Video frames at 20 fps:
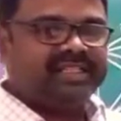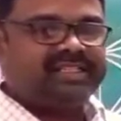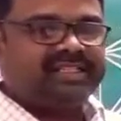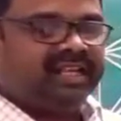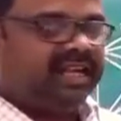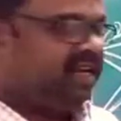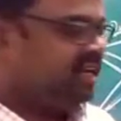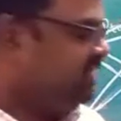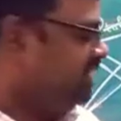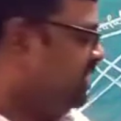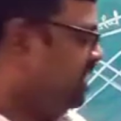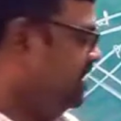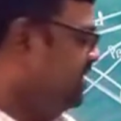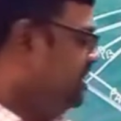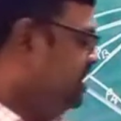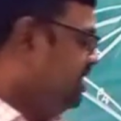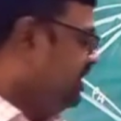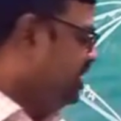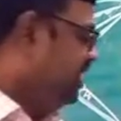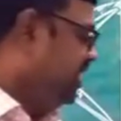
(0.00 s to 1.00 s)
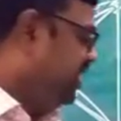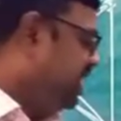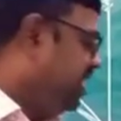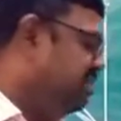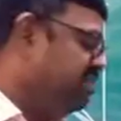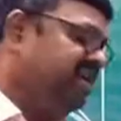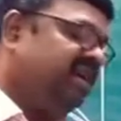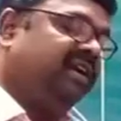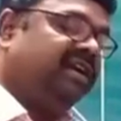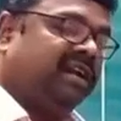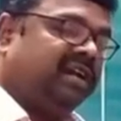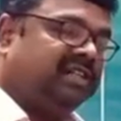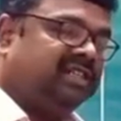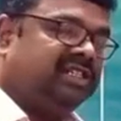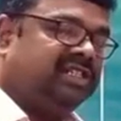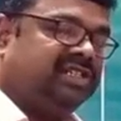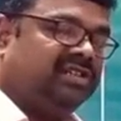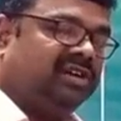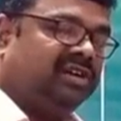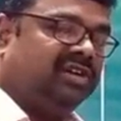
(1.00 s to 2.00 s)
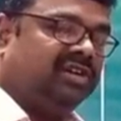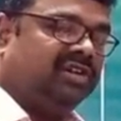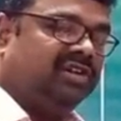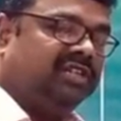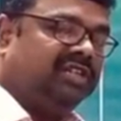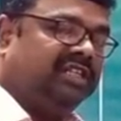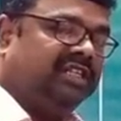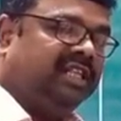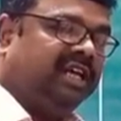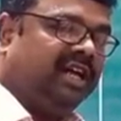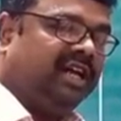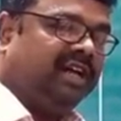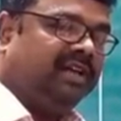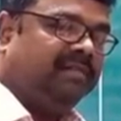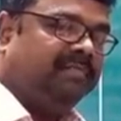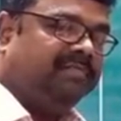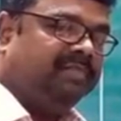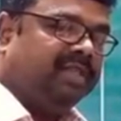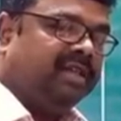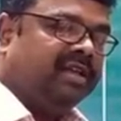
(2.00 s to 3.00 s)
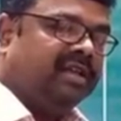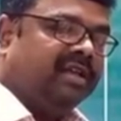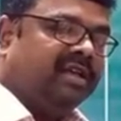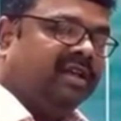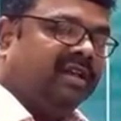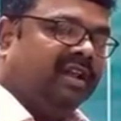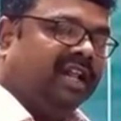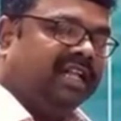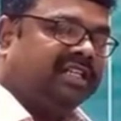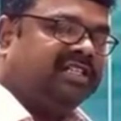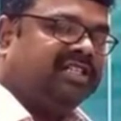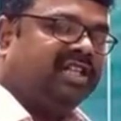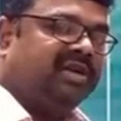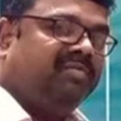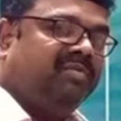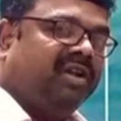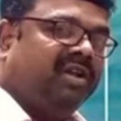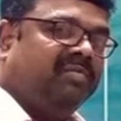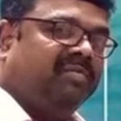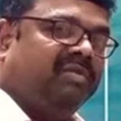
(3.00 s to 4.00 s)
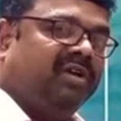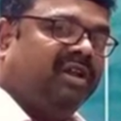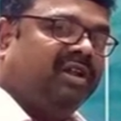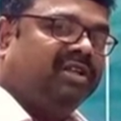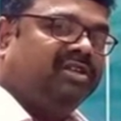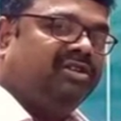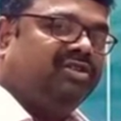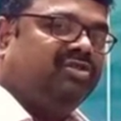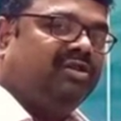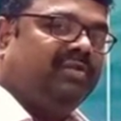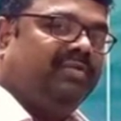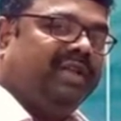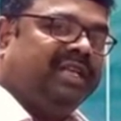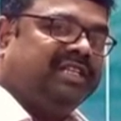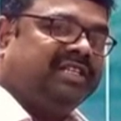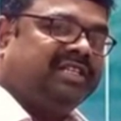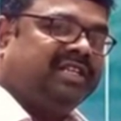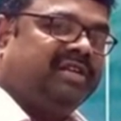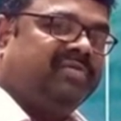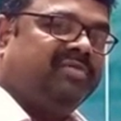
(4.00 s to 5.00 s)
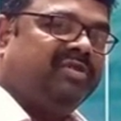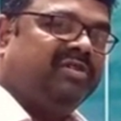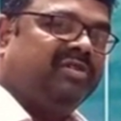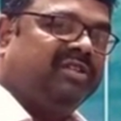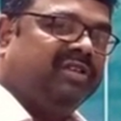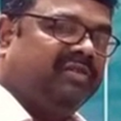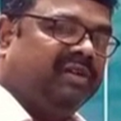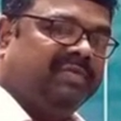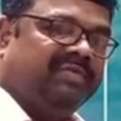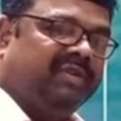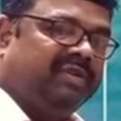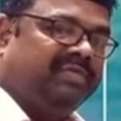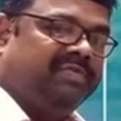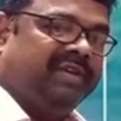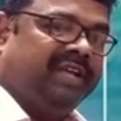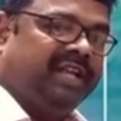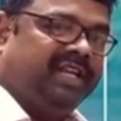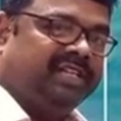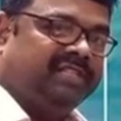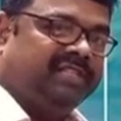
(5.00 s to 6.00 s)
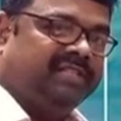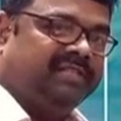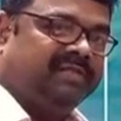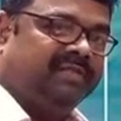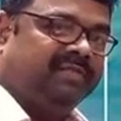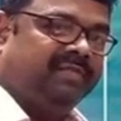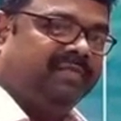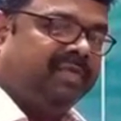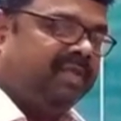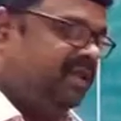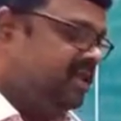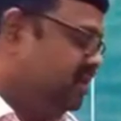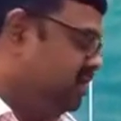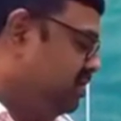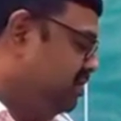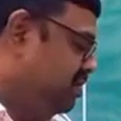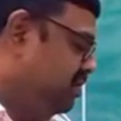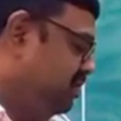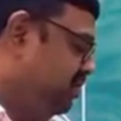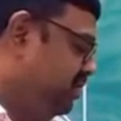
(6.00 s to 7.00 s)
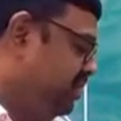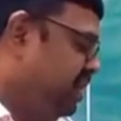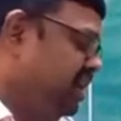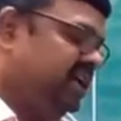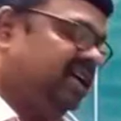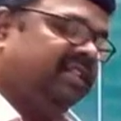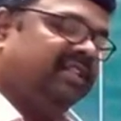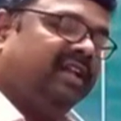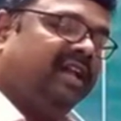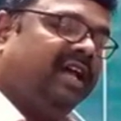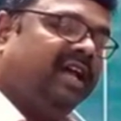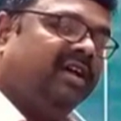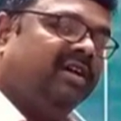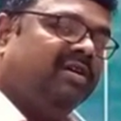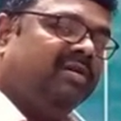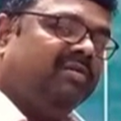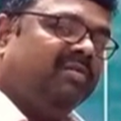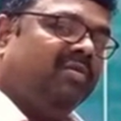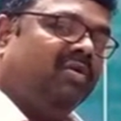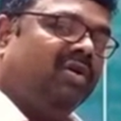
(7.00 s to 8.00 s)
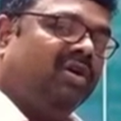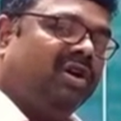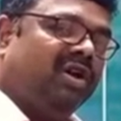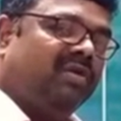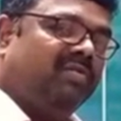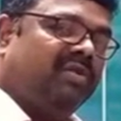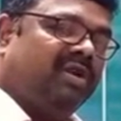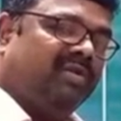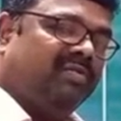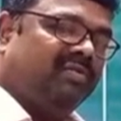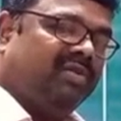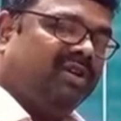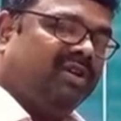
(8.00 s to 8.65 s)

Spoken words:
less. AB interaction strong, less number of molecules will be escaped into the vapor phase. Weak idre, more number of